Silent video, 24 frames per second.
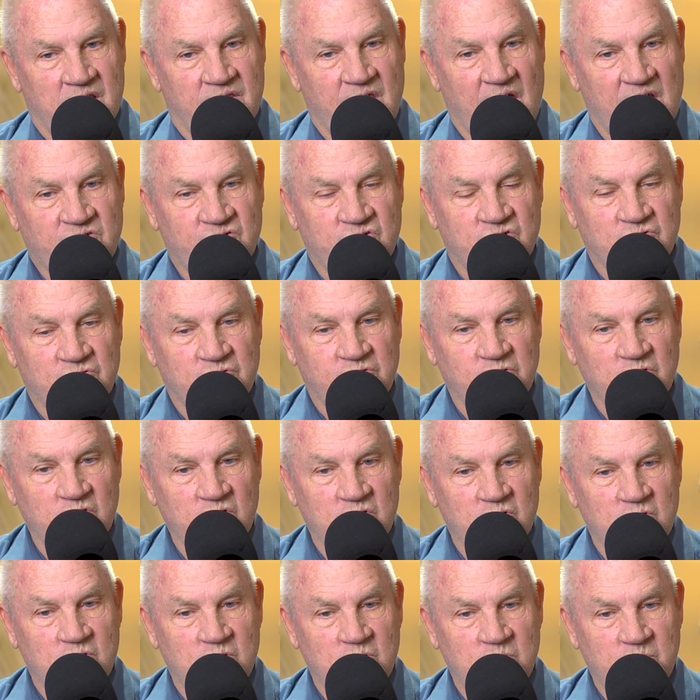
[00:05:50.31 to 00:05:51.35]
That's
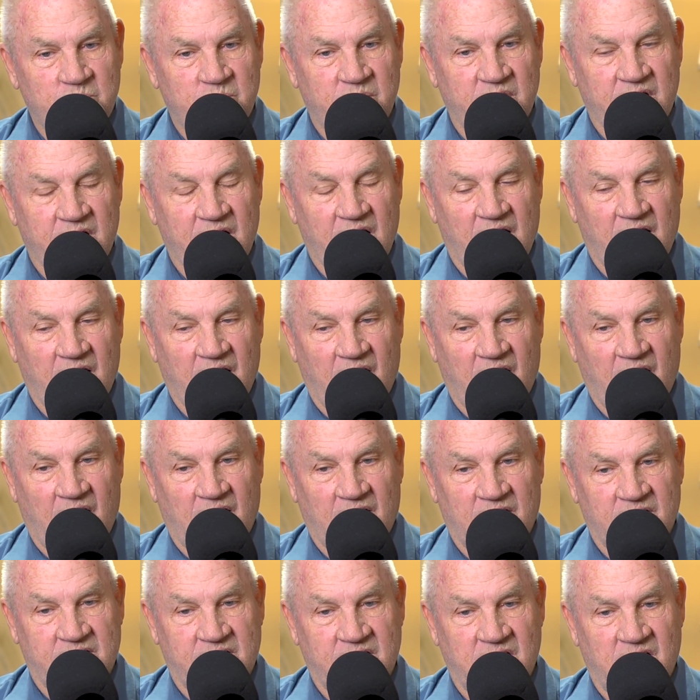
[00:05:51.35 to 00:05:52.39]
true, but
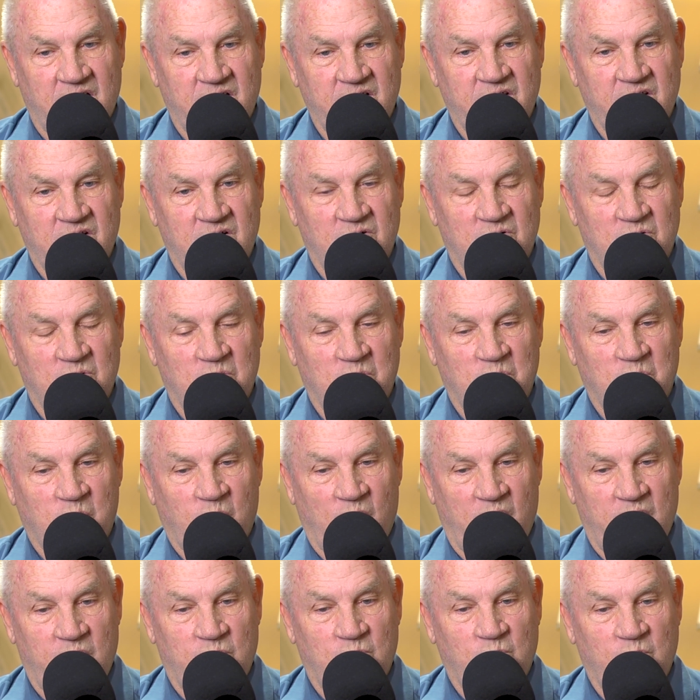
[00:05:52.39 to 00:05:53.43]
I, will tell you,
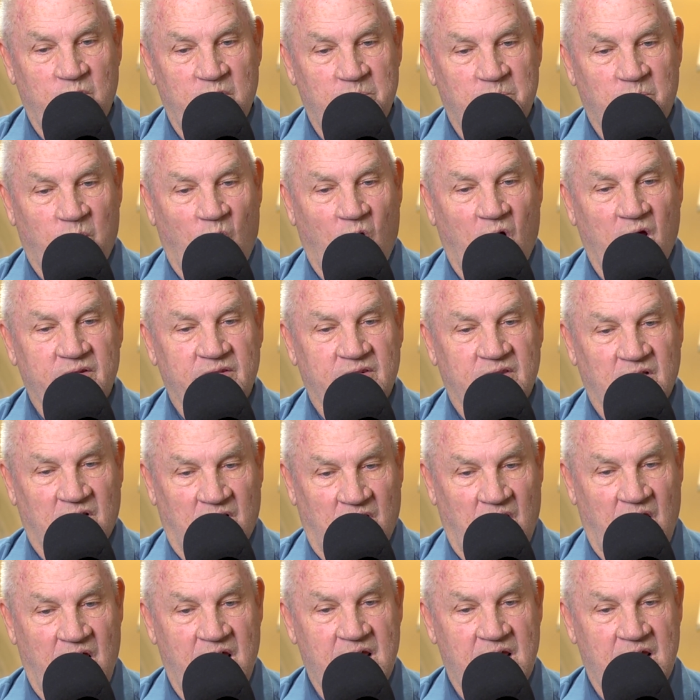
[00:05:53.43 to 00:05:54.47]
when we bought the
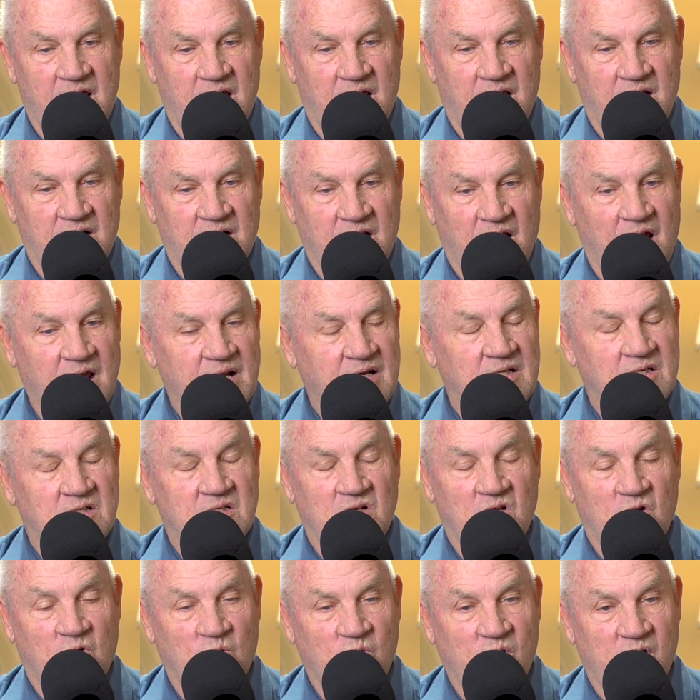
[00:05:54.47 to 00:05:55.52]
land, I didn't
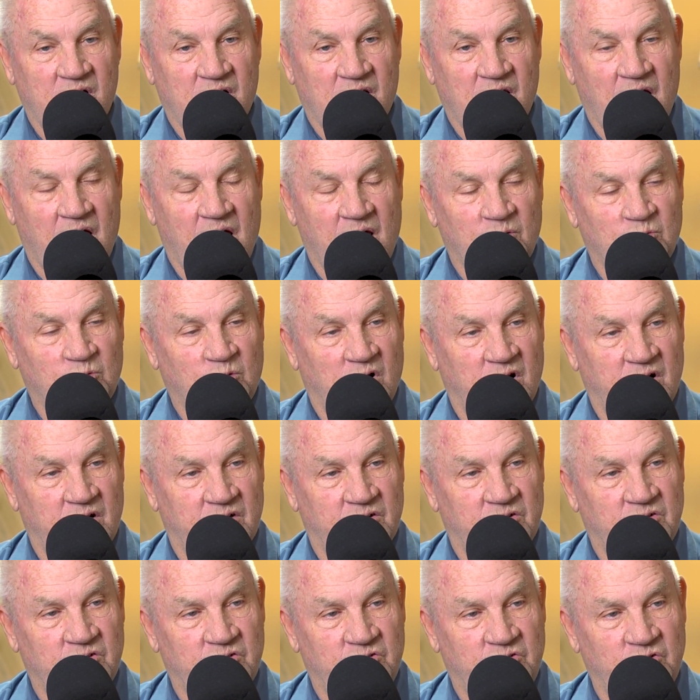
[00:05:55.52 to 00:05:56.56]
know what God
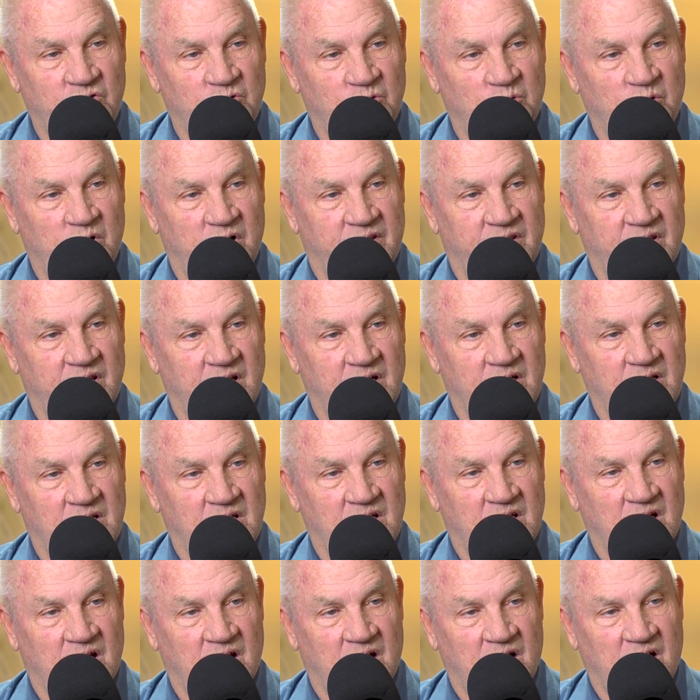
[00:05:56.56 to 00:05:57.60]
wanted to do with it.
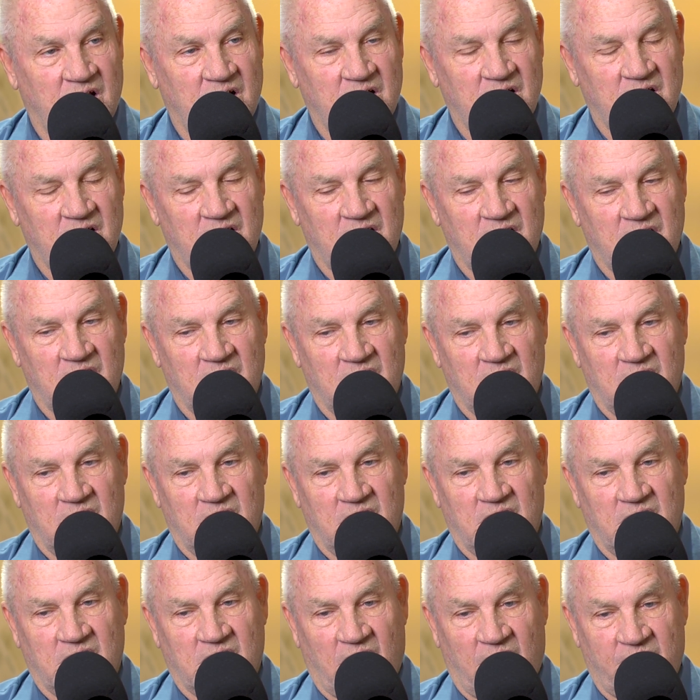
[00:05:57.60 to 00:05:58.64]
Uh,
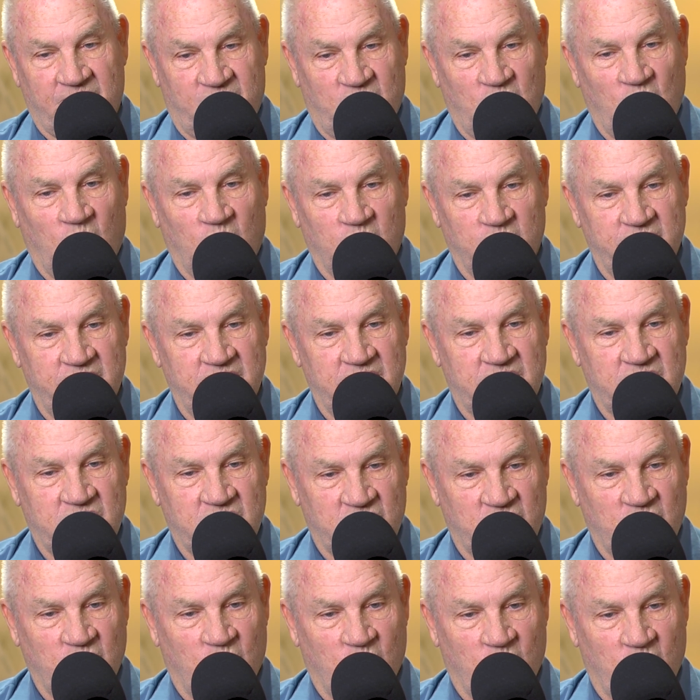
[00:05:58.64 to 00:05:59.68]
I've told this
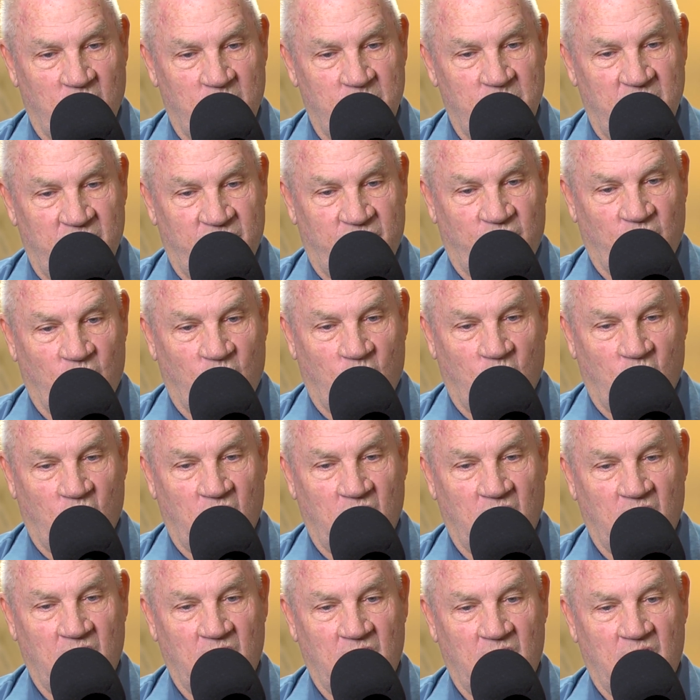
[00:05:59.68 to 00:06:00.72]
story
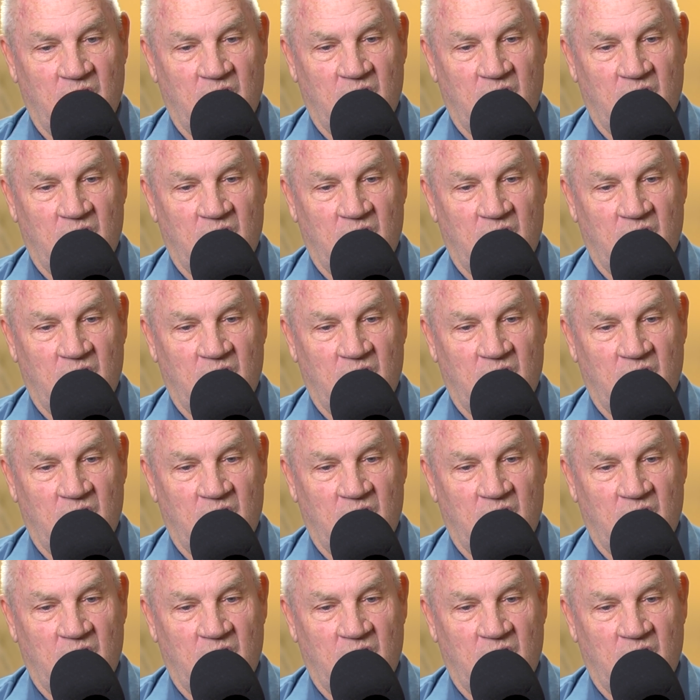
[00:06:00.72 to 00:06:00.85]
before.